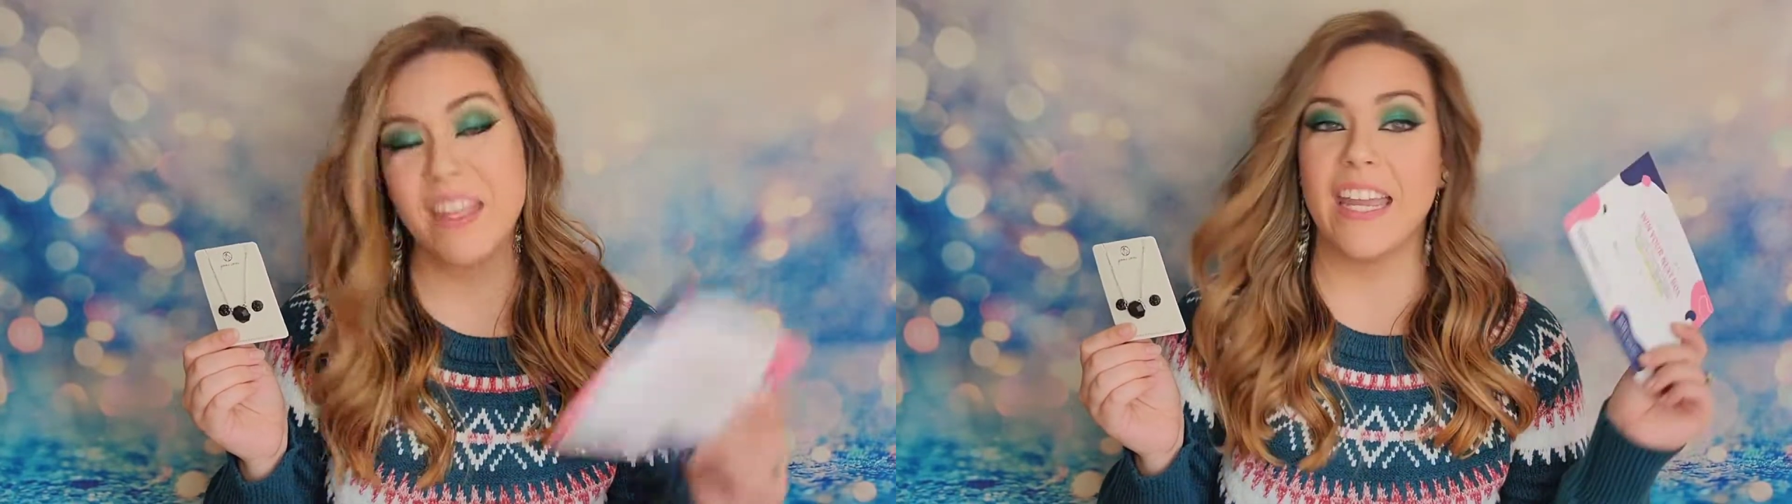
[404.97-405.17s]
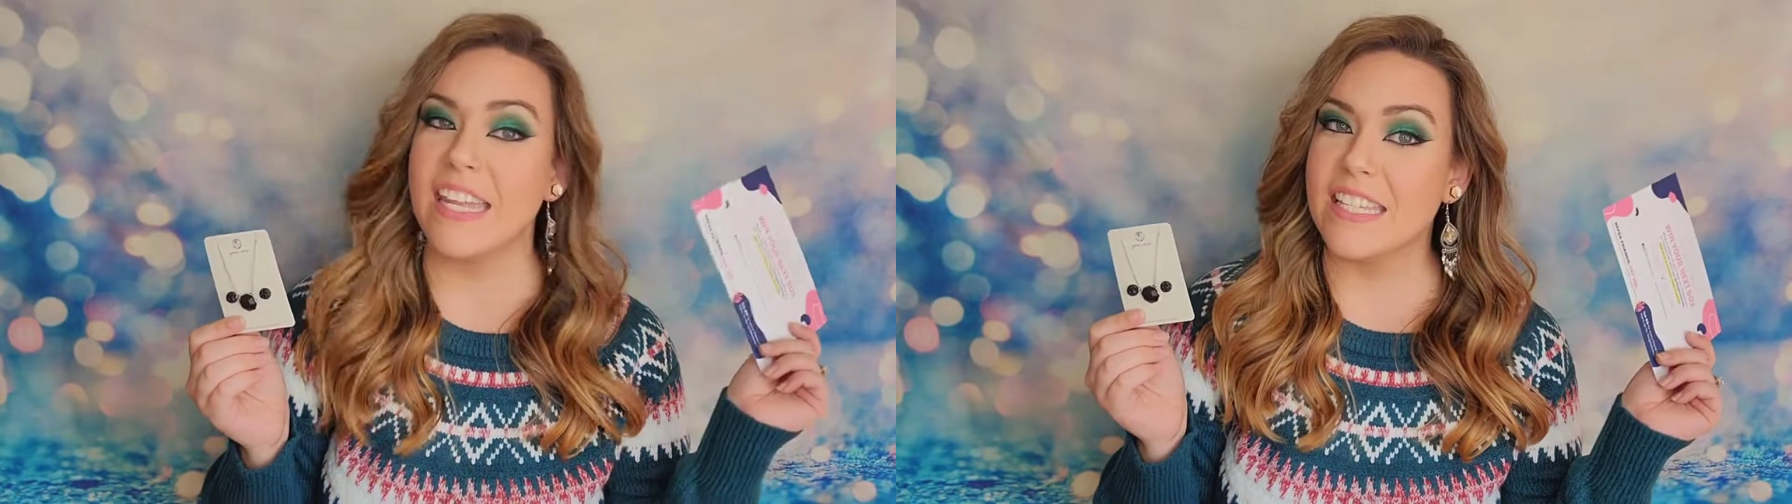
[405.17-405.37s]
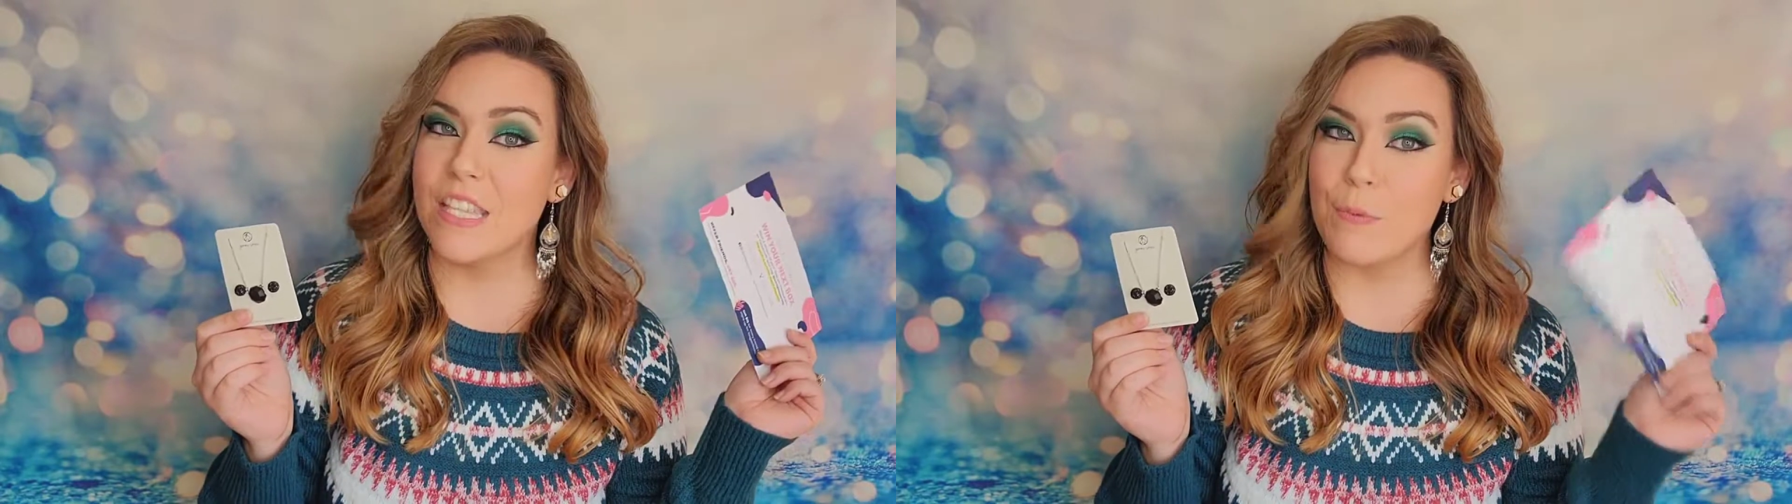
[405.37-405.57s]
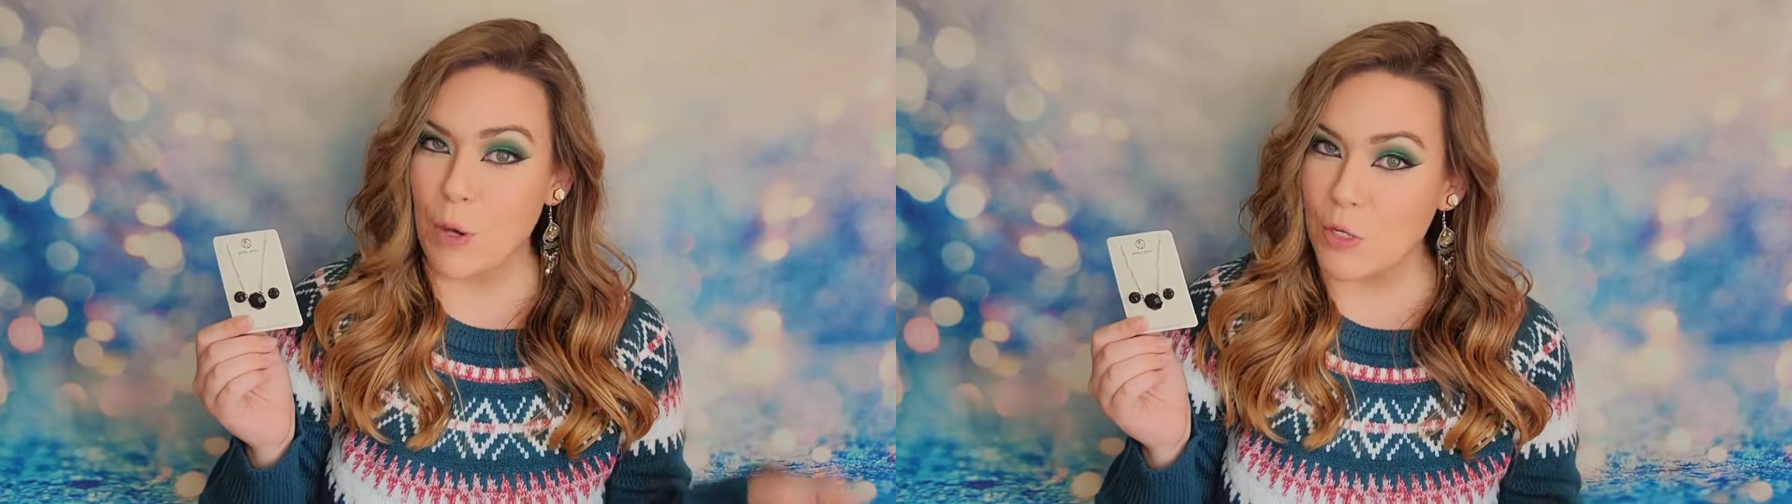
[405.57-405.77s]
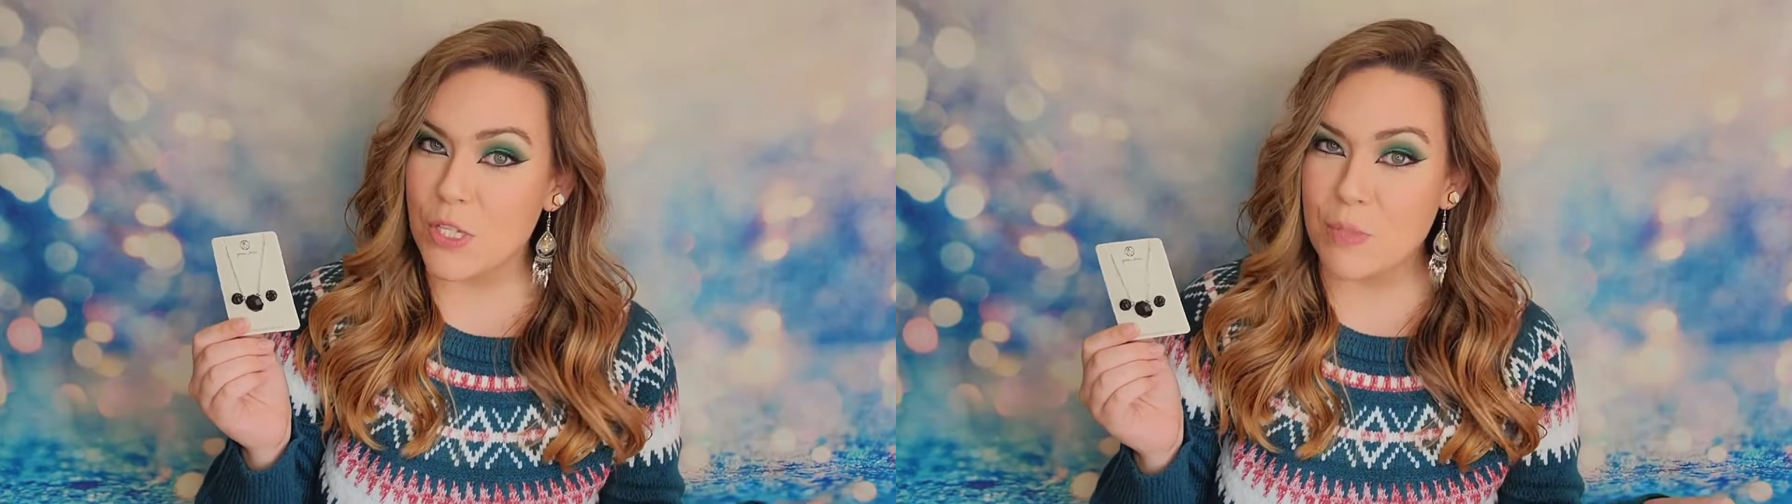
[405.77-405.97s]
It is the
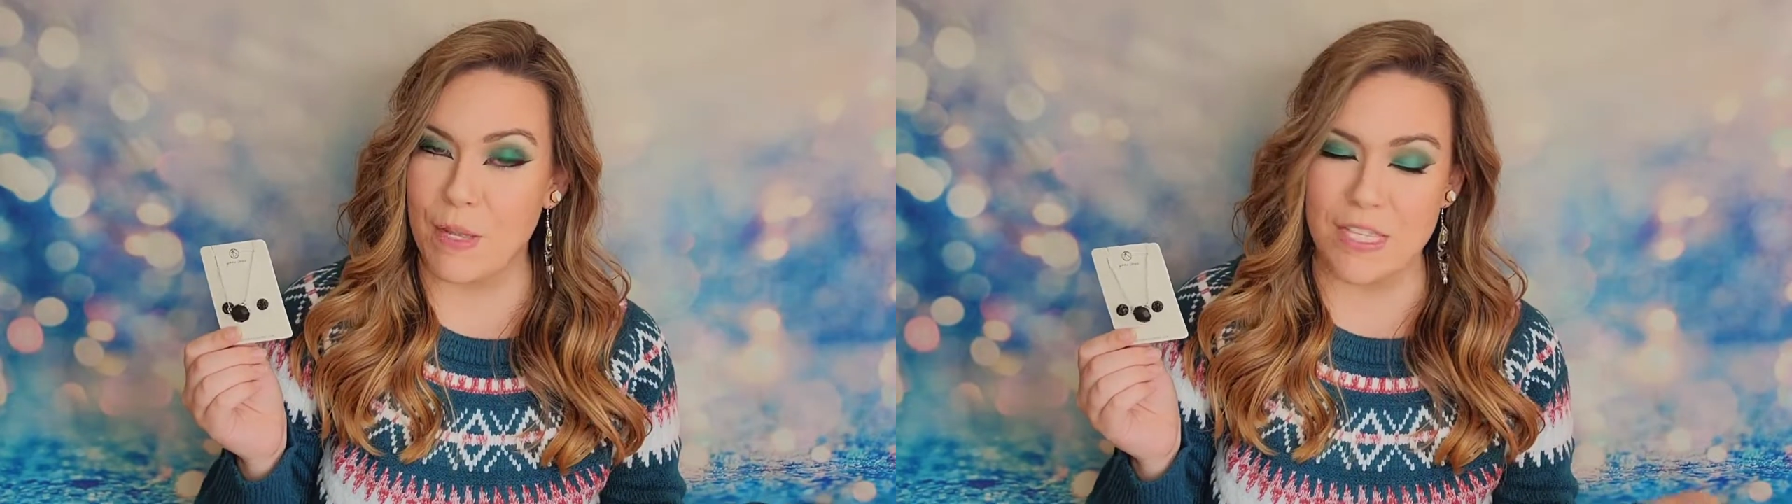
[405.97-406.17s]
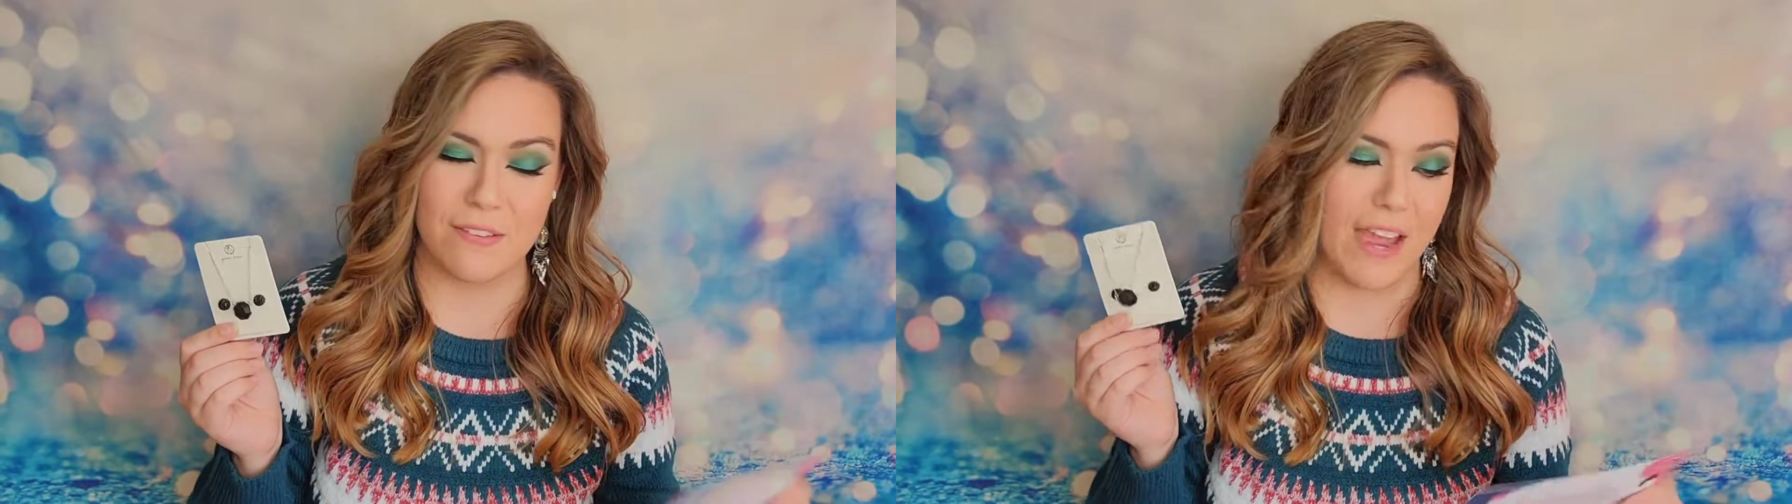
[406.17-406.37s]
most expensive